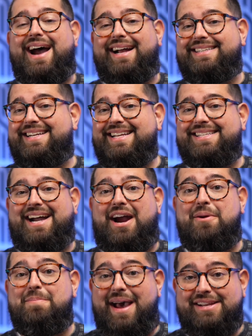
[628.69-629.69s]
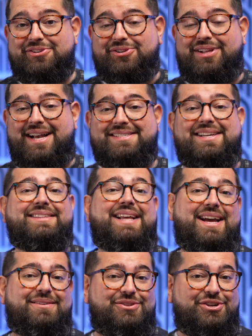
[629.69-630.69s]
I did an entire masterclass on
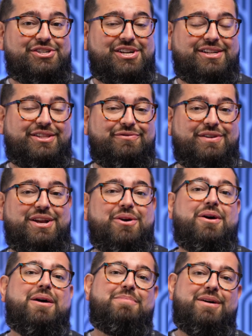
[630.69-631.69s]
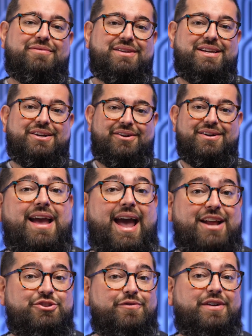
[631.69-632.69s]
that. You can check out the video above here.
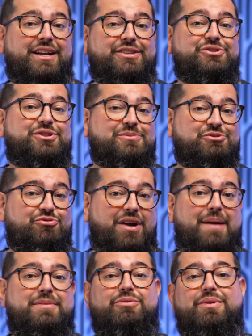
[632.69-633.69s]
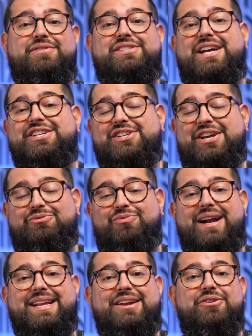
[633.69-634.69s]
And don't forget to subscribe to the Riverside channel
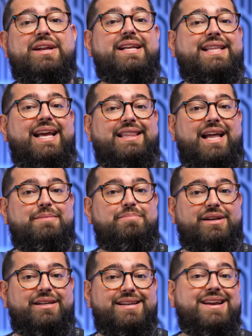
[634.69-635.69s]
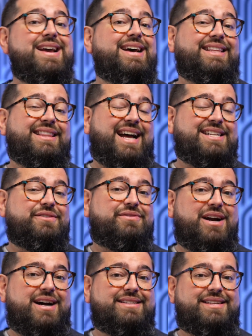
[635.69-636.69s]
right here and hit that like button. Lots of
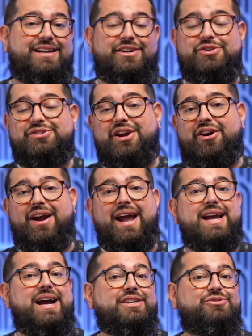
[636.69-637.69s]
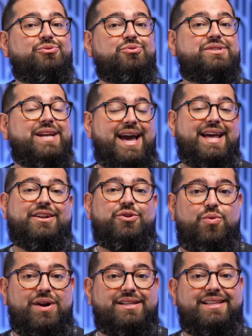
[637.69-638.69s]
content on using our AI tools to edit
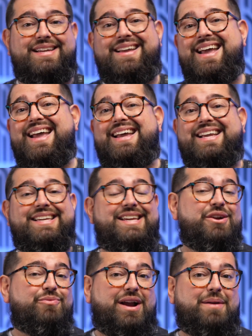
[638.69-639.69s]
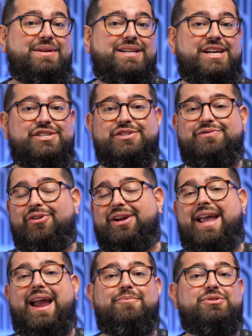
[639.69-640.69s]
quickly, gear recommendations for
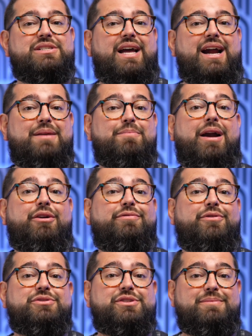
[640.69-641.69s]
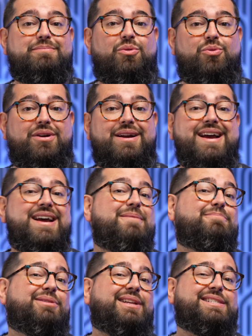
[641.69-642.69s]
cameras, lighting, microphones, and more.
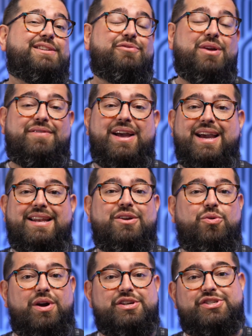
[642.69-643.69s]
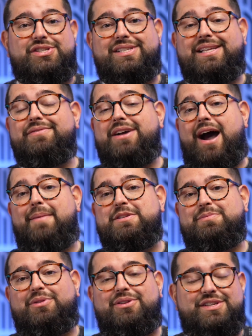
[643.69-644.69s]
Plus, if you have any questions, leave comments
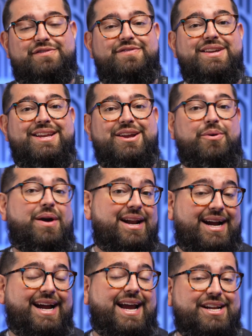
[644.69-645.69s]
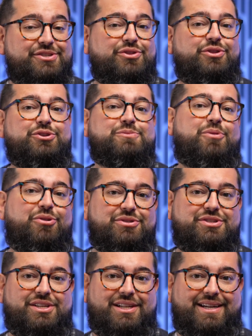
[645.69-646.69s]
below this video and I answer those
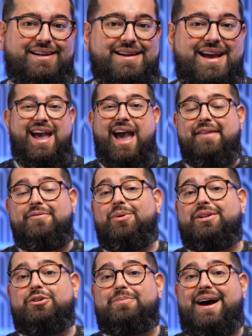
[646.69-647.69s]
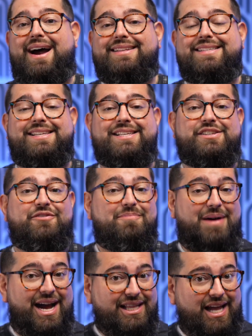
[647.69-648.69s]
personally. And if you want a little behind the scenes of
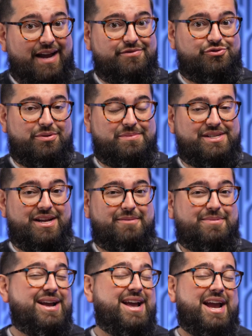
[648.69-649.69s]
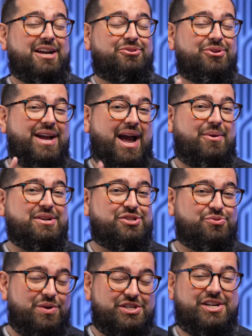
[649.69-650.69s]
my live stream setup, including how I
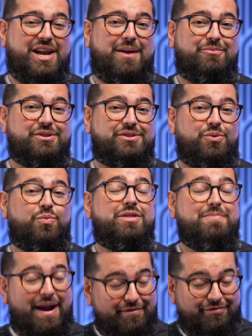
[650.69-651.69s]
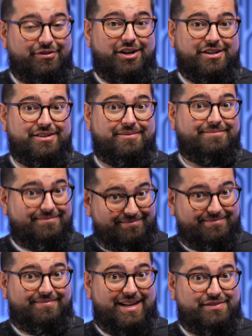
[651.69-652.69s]
switch cameras with my foot,
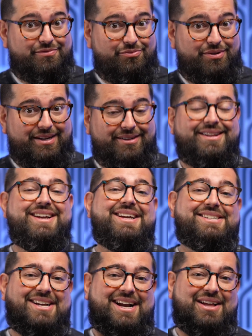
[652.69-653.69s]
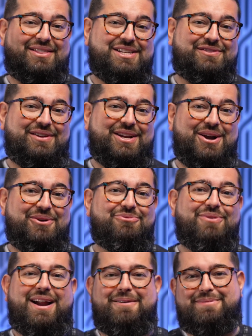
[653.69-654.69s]
that's for real, check out this video
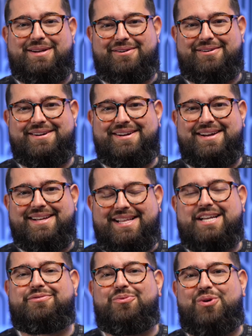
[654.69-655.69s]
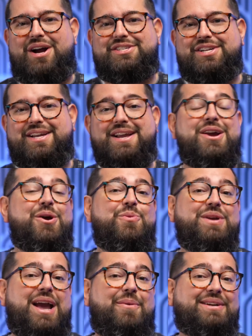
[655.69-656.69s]
right up here. Thanks for watching.
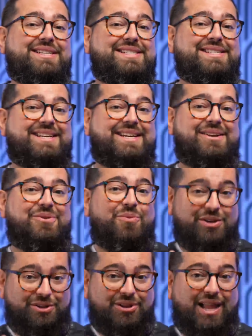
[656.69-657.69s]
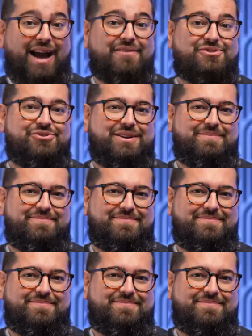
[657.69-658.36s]
We can't wait to see what you live stream.